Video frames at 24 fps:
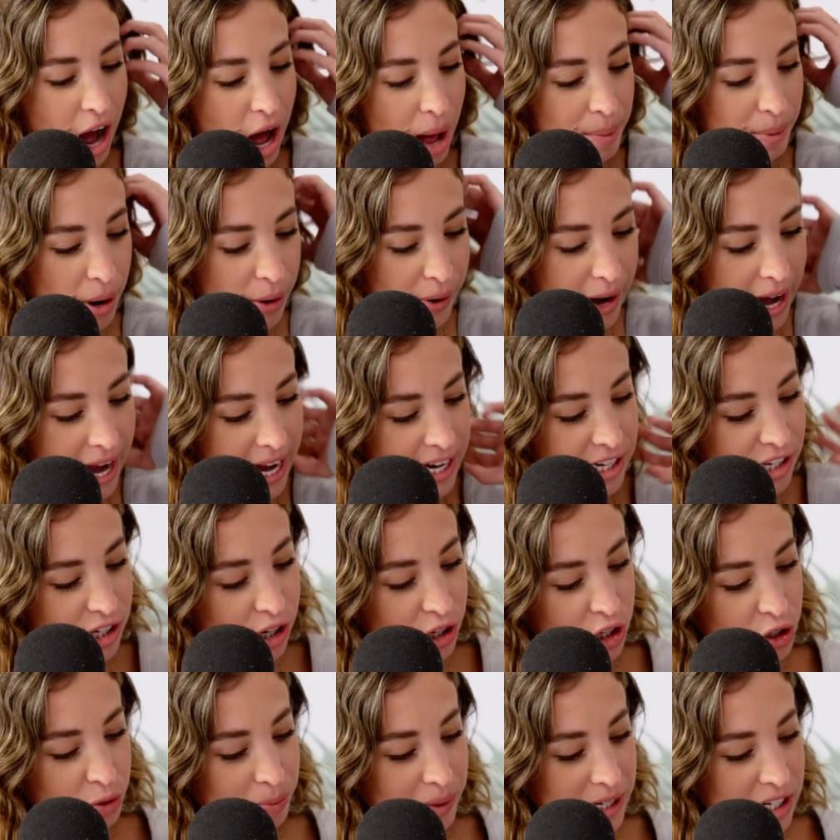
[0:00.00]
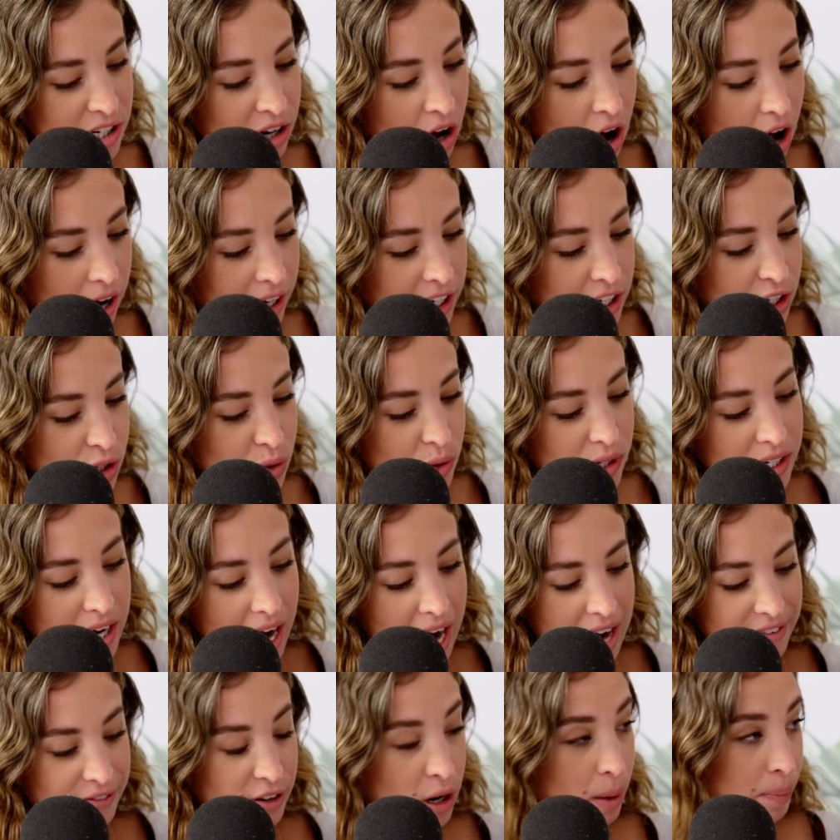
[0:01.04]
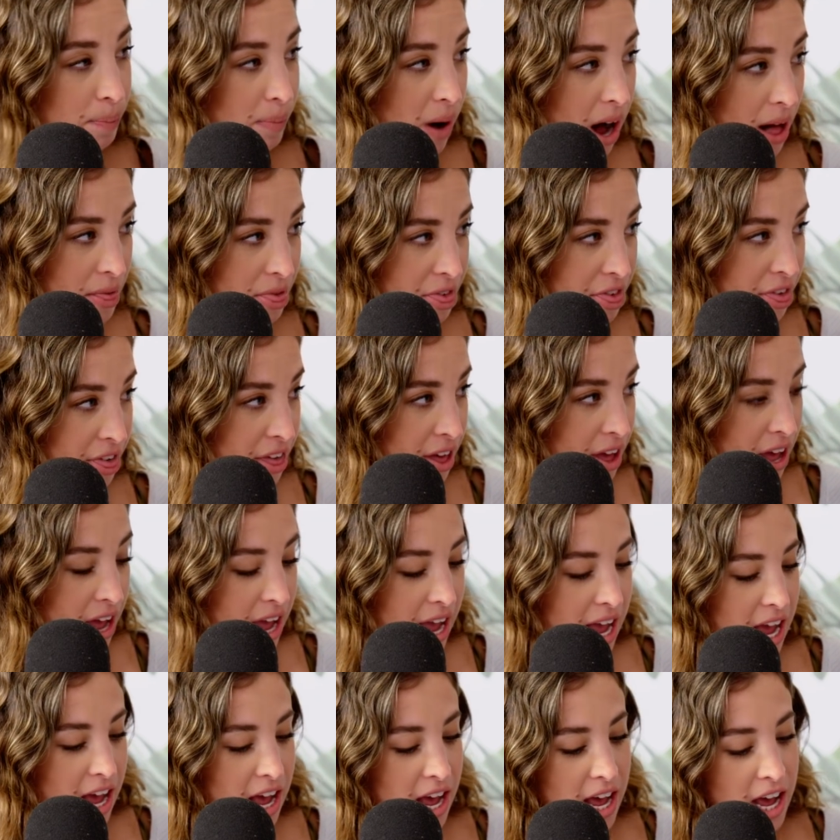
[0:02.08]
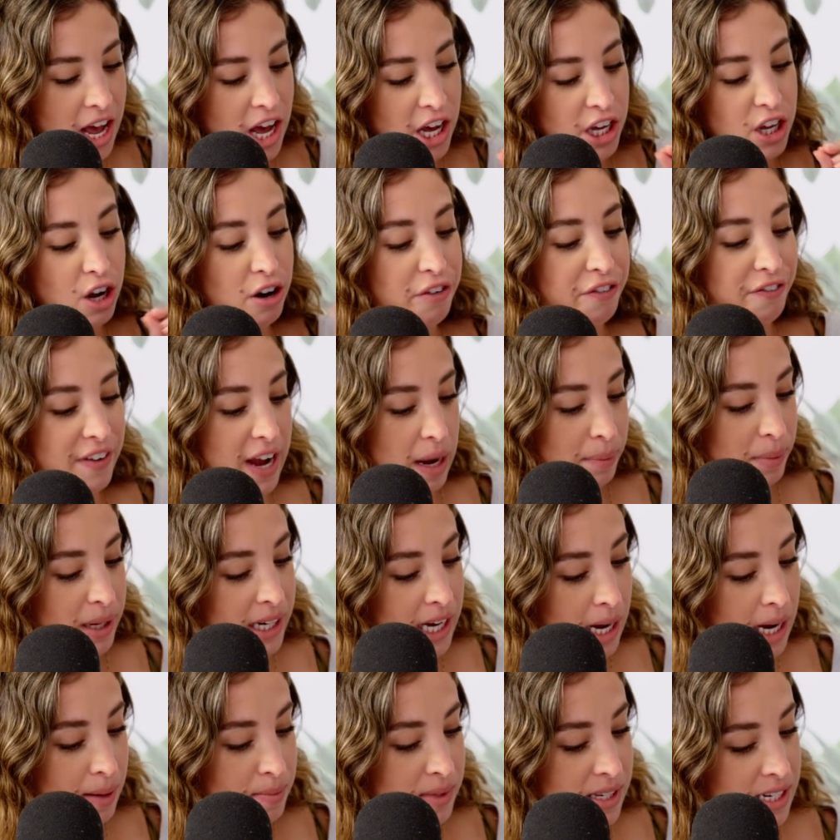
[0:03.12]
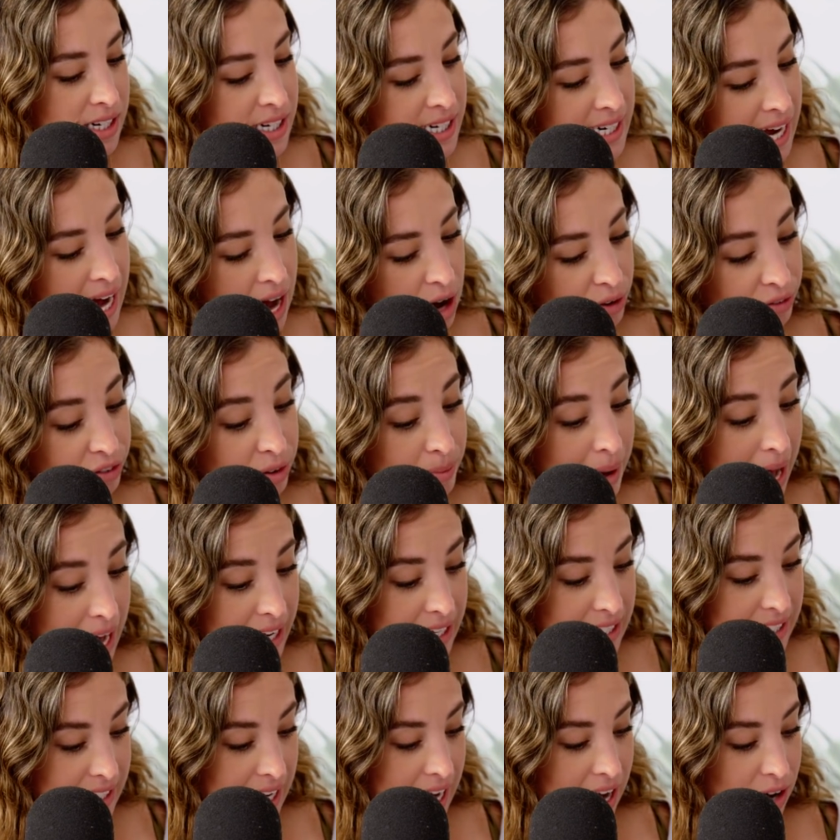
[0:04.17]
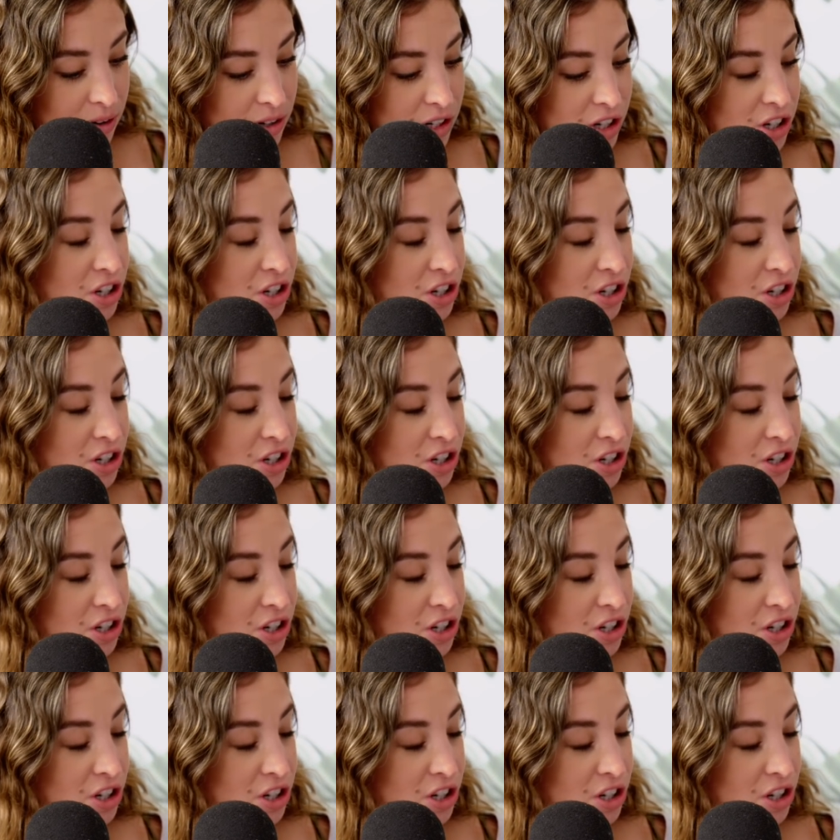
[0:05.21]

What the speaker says: Okay, so you've been talking to a guy for a month. Your family comes into town from out of town.